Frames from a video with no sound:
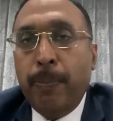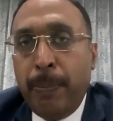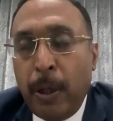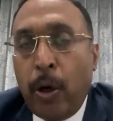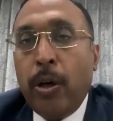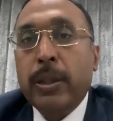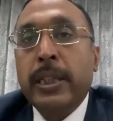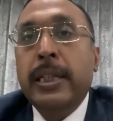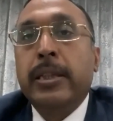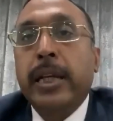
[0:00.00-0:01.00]
below
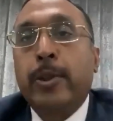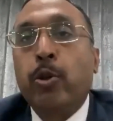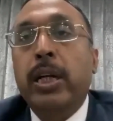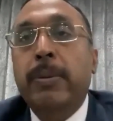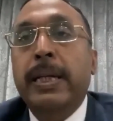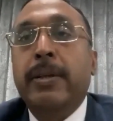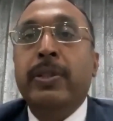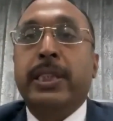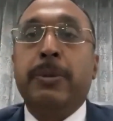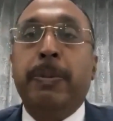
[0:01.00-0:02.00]
the threshold limit
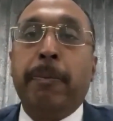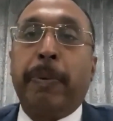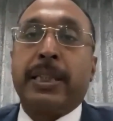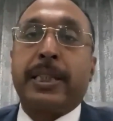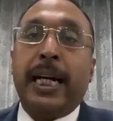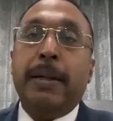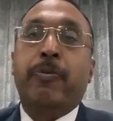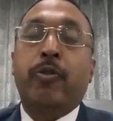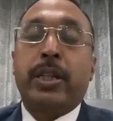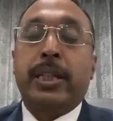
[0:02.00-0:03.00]
which is being prescribed
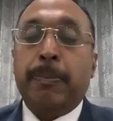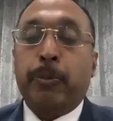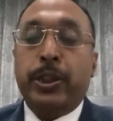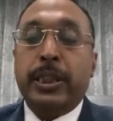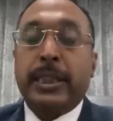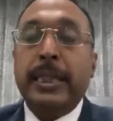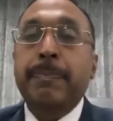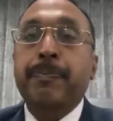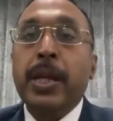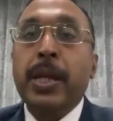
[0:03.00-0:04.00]
for the composition
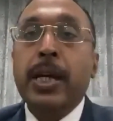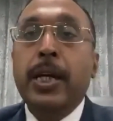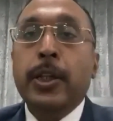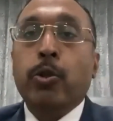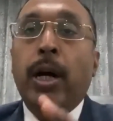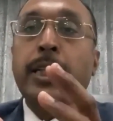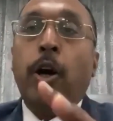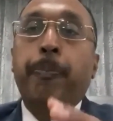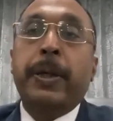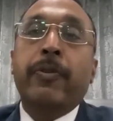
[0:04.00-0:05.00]
scheme. So I
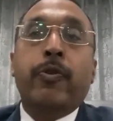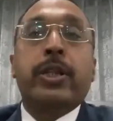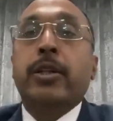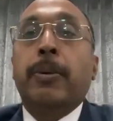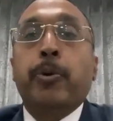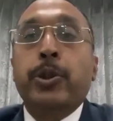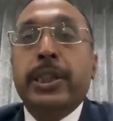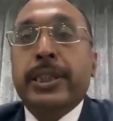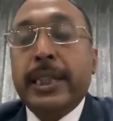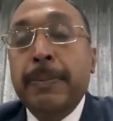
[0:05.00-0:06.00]
opted for the
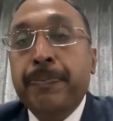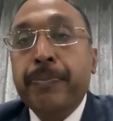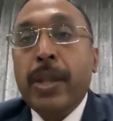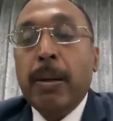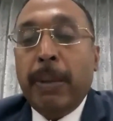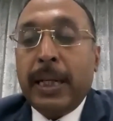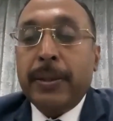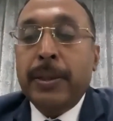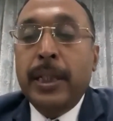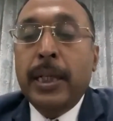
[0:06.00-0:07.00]
composition scheme. But
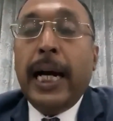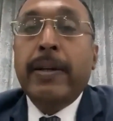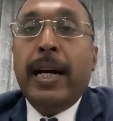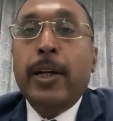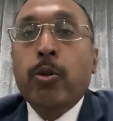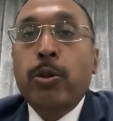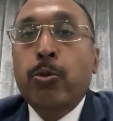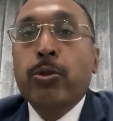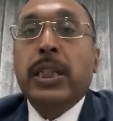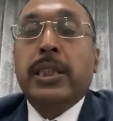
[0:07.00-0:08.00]
I want to
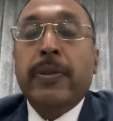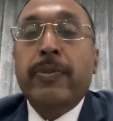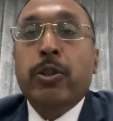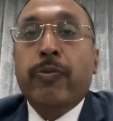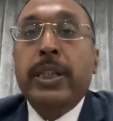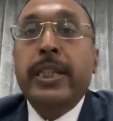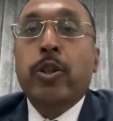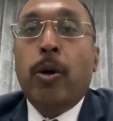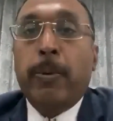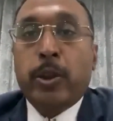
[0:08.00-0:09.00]
use the service of the
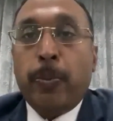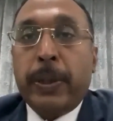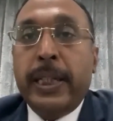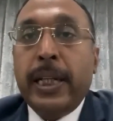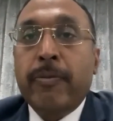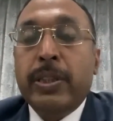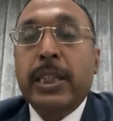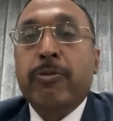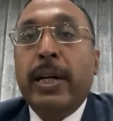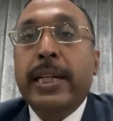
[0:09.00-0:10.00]
e-commerce operator, which
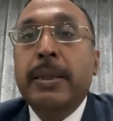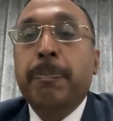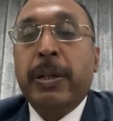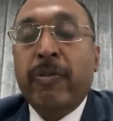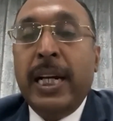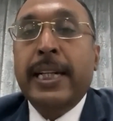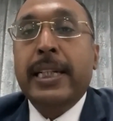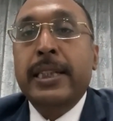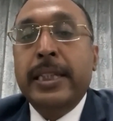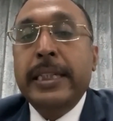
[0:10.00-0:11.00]
is very prevalent
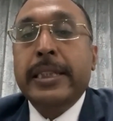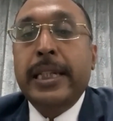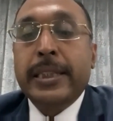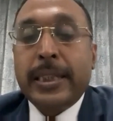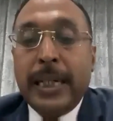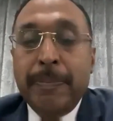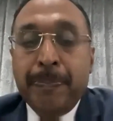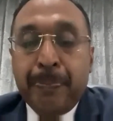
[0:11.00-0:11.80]
in these days time.